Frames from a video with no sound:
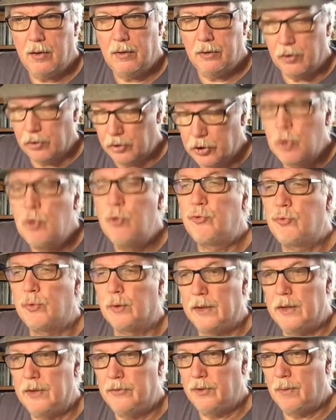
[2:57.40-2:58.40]
or news
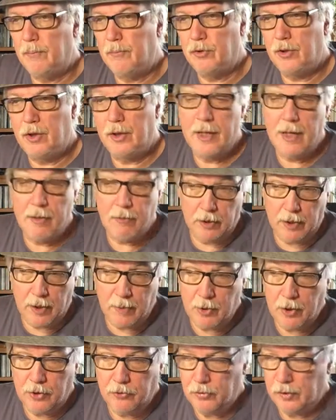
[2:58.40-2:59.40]
release, I'm sorry, not really a
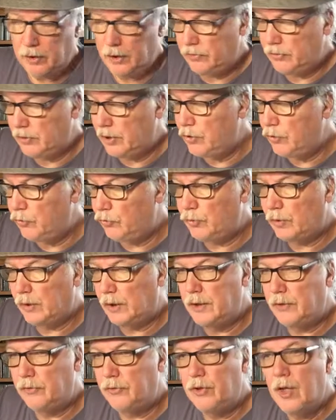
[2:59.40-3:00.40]
press release, a news
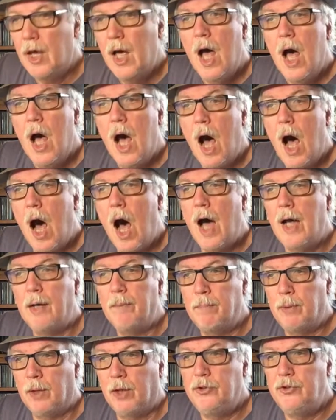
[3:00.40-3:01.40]
release
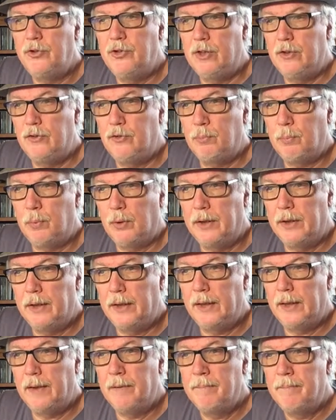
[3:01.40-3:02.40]
on Bungie
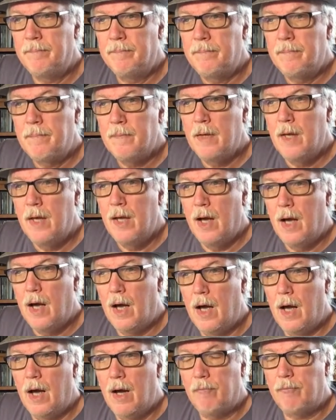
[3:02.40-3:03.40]
splitting
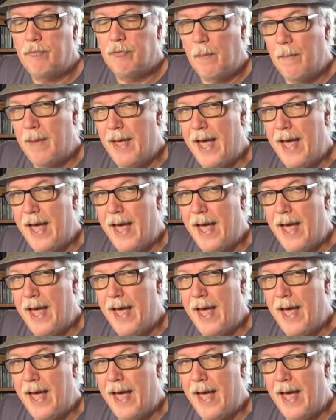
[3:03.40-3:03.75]
from